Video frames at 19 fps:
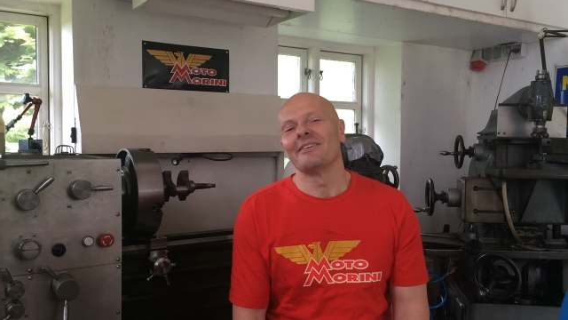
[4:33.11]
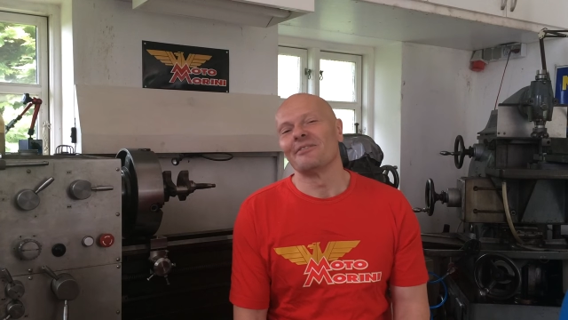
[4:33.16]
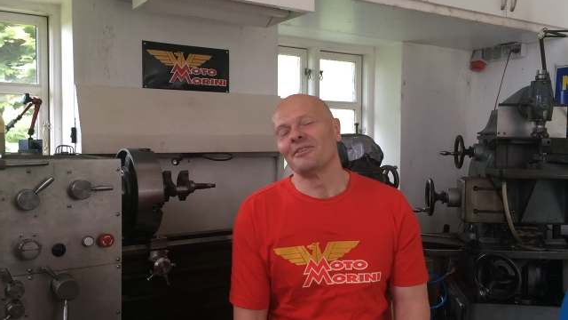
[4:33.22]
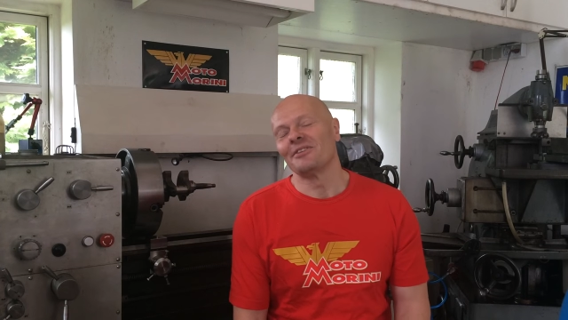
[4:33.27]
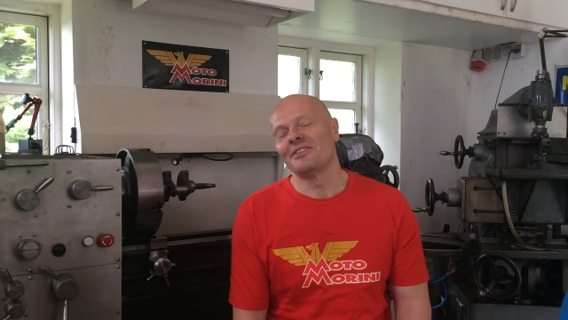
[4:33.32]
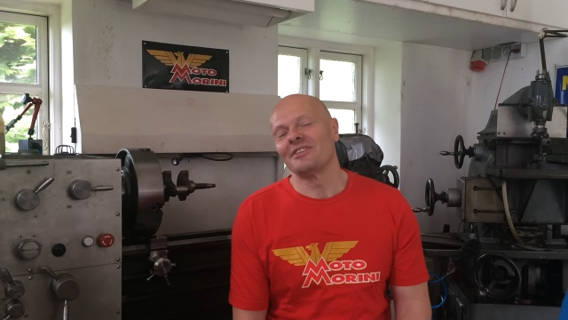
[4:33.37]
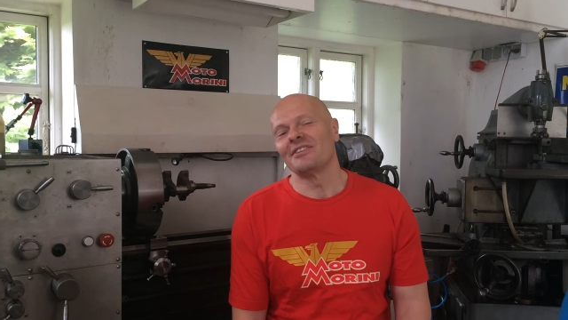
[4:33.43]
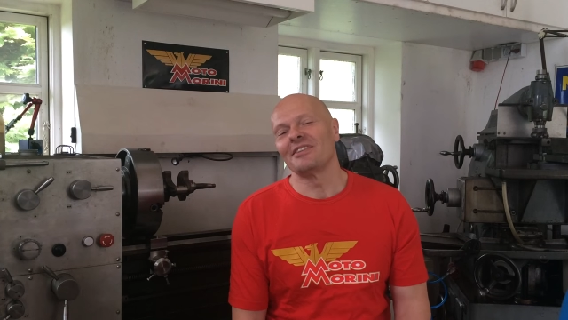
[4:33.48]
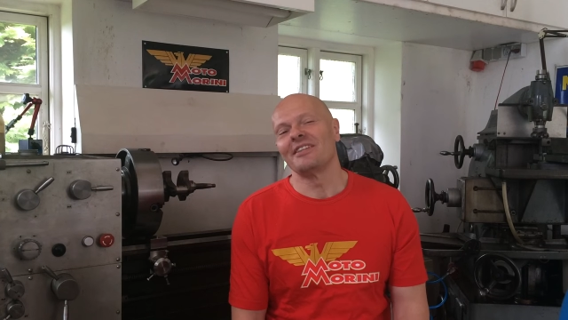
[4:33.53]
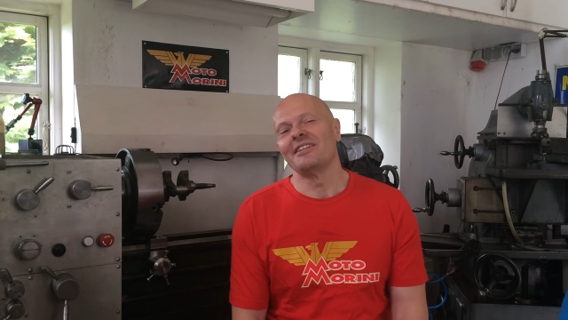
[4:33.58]

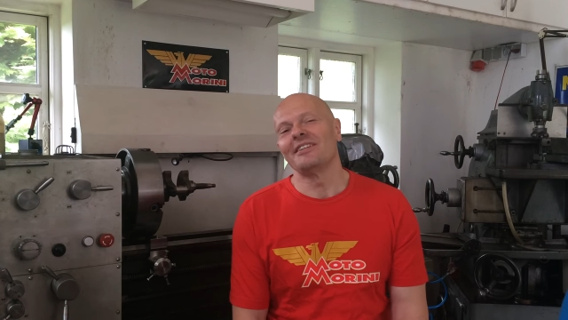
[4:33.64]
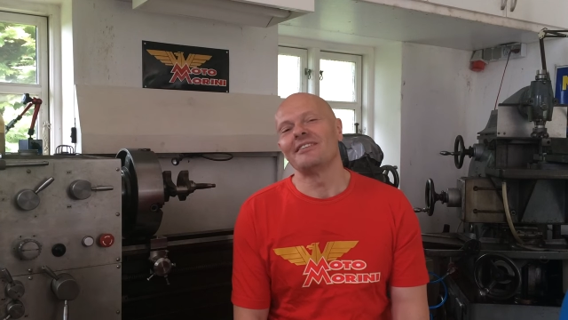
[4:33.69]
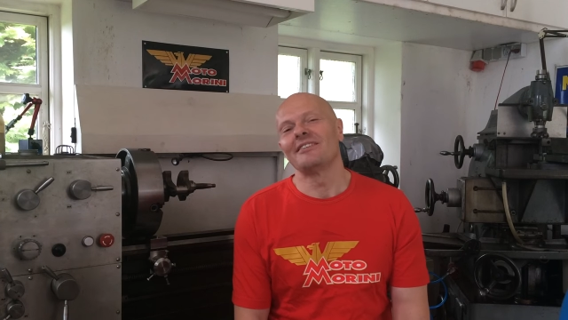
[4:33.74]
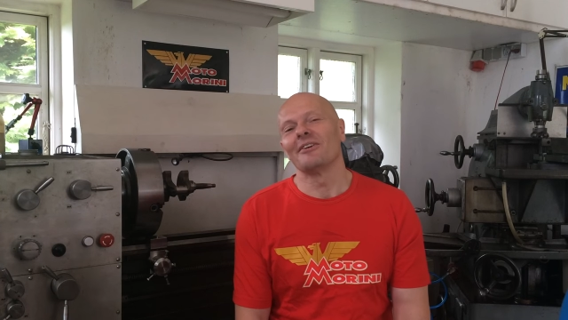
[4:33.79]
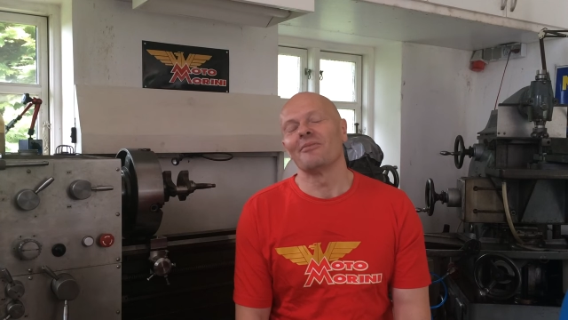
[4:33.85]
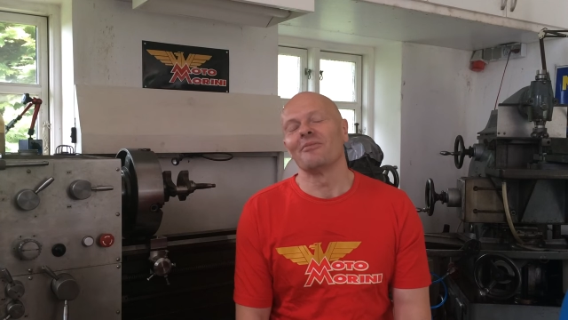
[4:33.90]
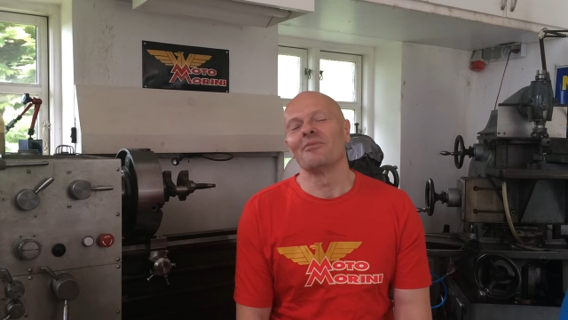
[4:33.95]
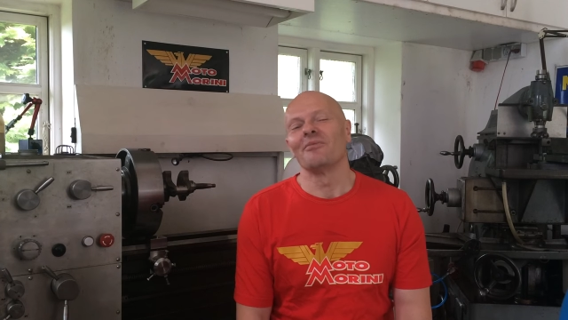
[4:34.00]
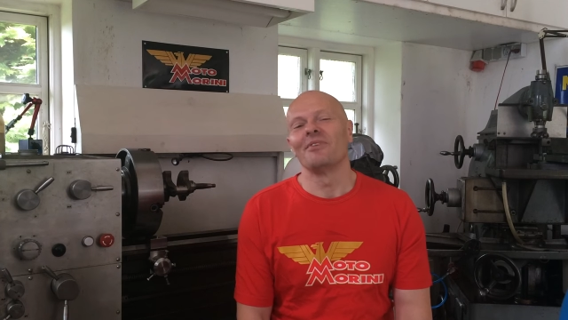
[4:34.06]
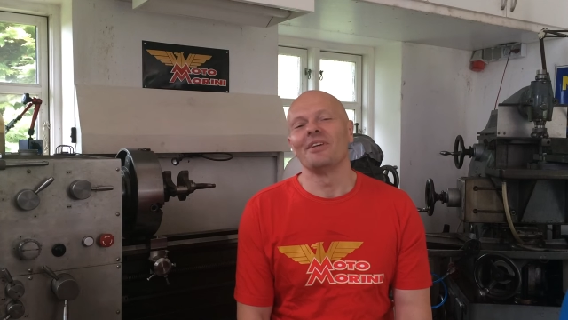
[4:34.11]
see
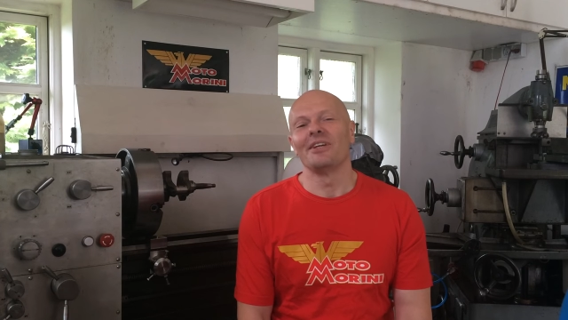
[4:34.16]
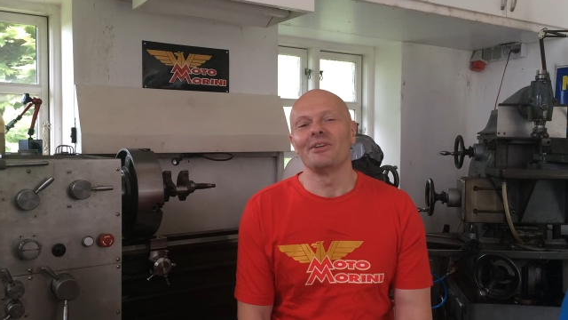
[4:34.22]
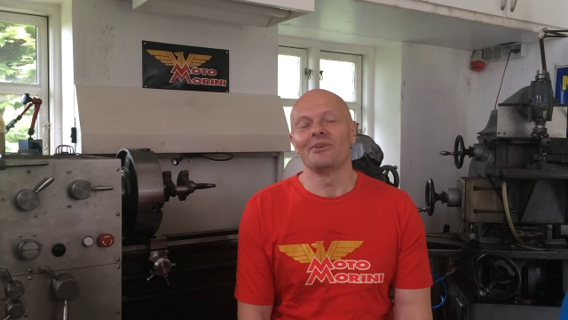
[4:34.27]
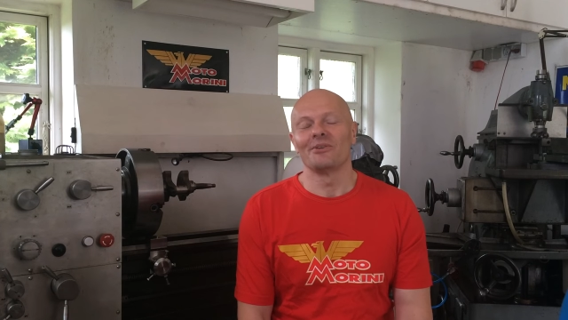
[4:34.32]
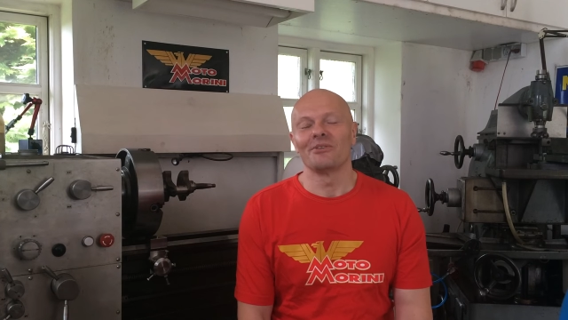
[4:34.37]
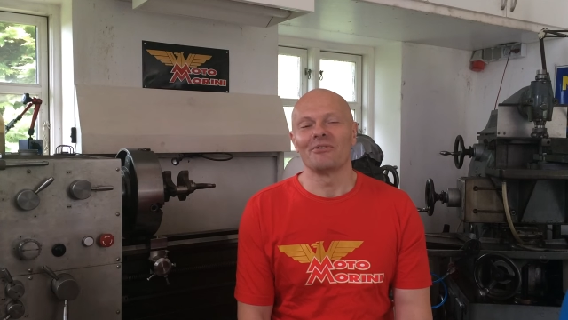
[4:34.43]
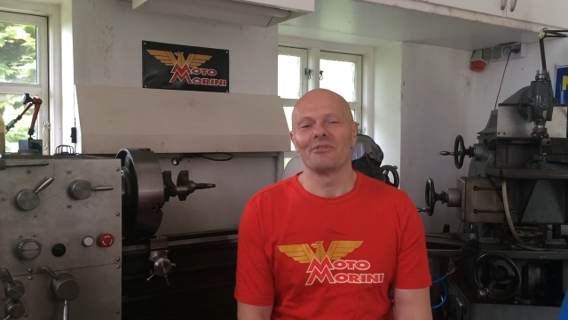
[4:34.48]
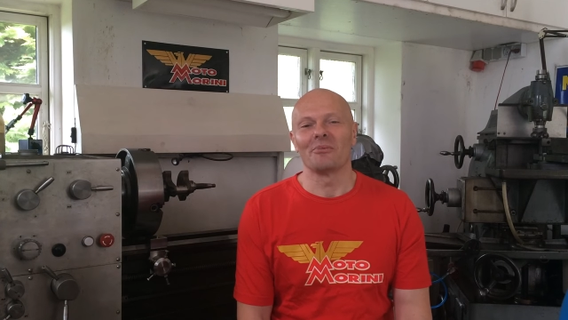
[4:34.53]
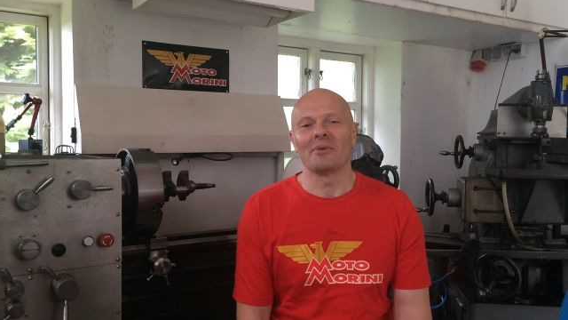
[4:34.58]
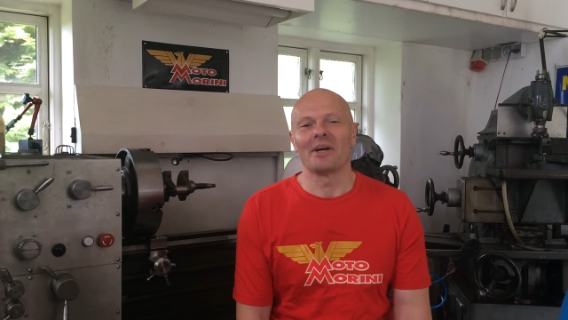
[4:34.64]
some
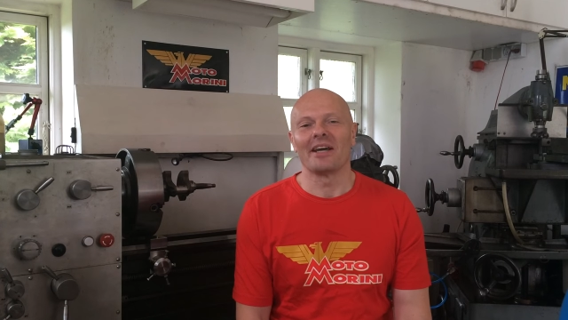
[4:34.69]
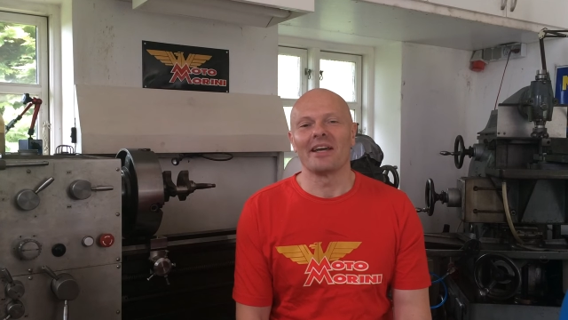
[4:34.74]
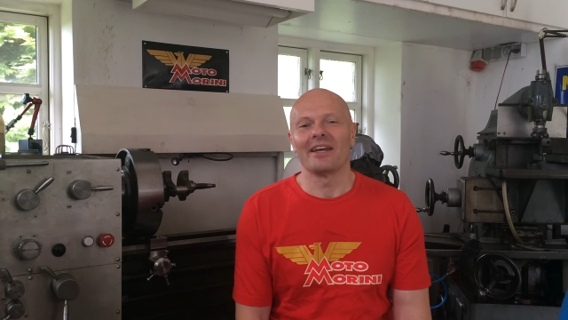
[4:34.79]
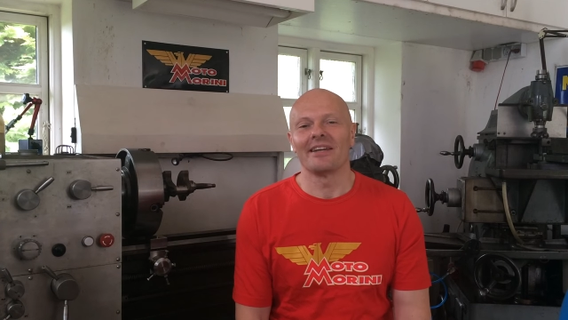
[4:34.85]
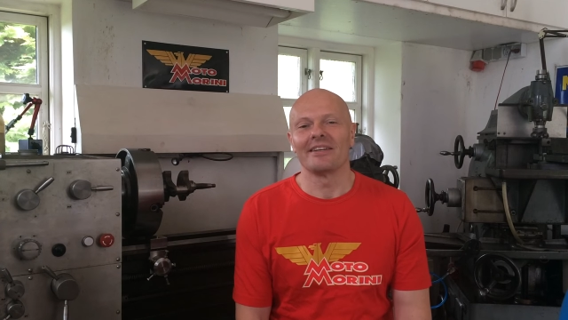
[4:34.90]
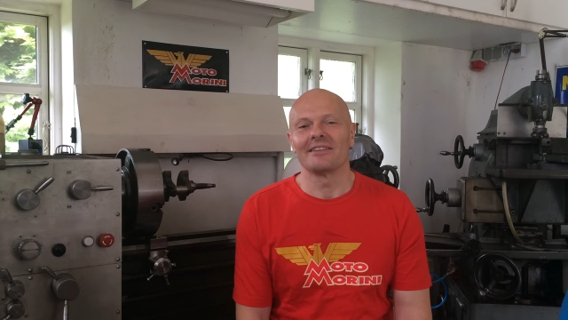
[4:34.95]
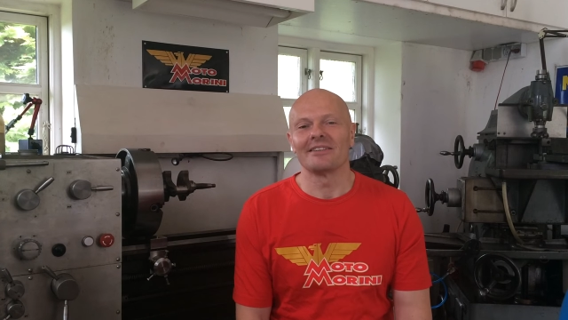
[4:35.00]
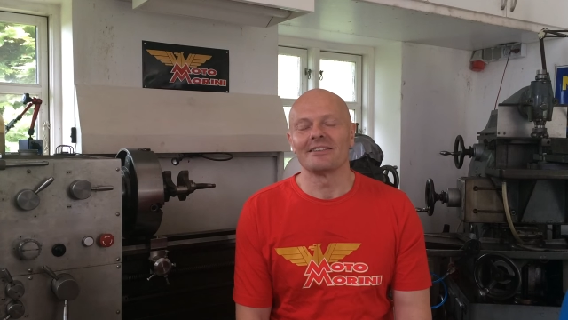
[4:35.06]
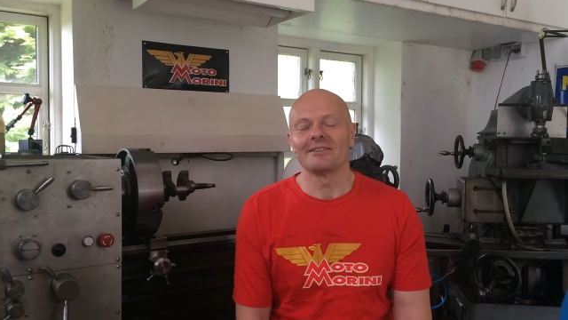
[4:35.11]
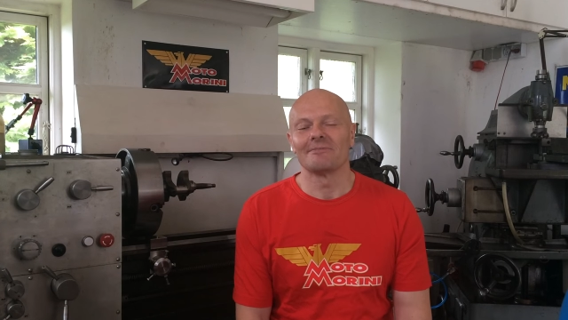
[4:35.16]
videos from my
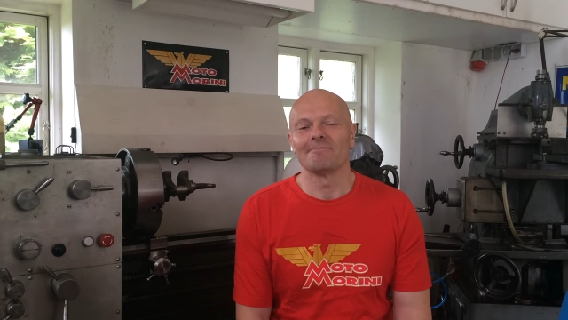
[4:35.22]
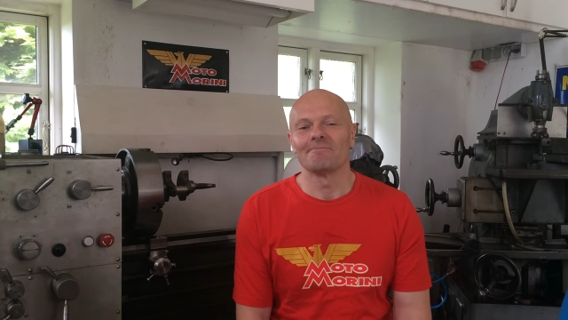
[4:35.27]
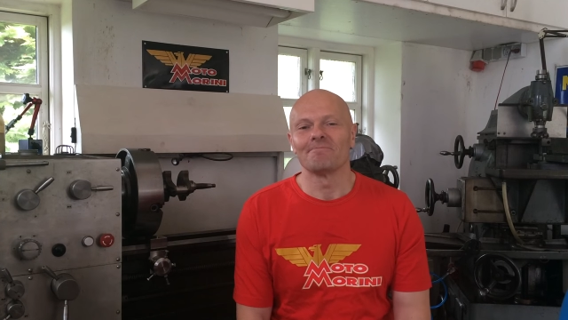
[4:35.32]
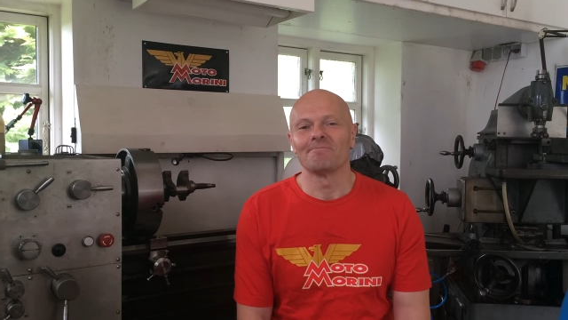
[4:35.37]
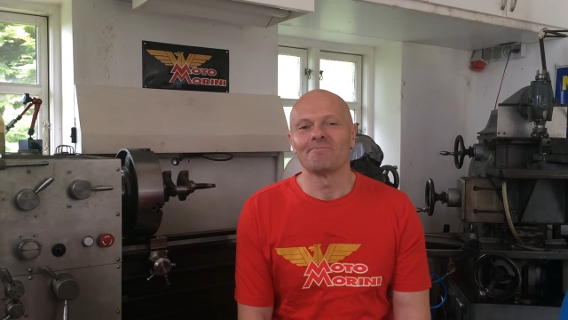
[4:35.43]
hands.